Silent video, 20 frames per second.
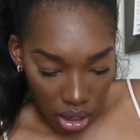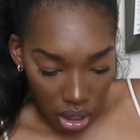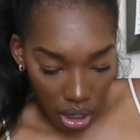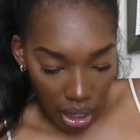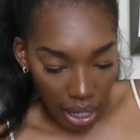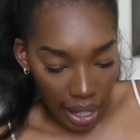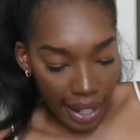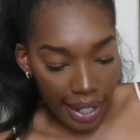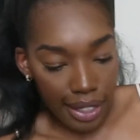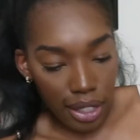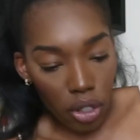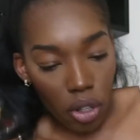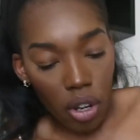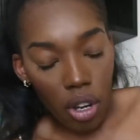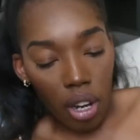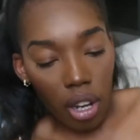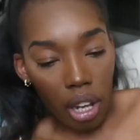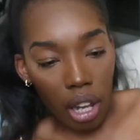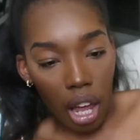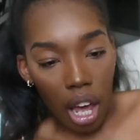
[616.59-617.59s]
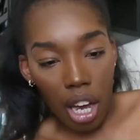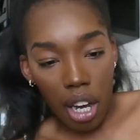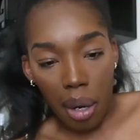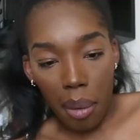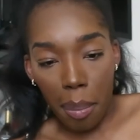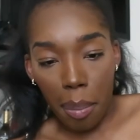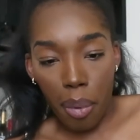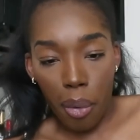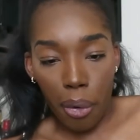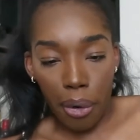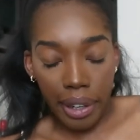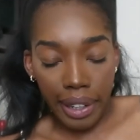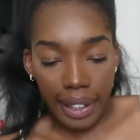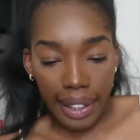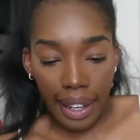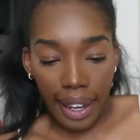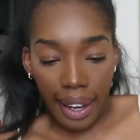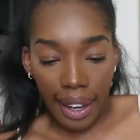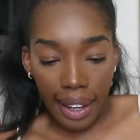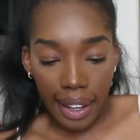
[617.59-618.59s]
yeah, it's called Lockport
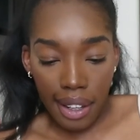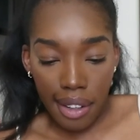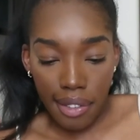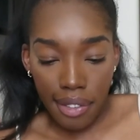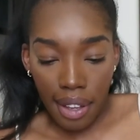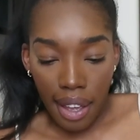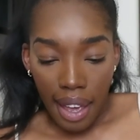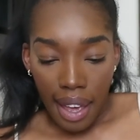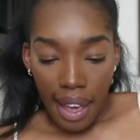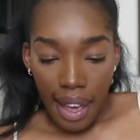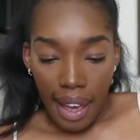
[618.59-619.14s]
Cave.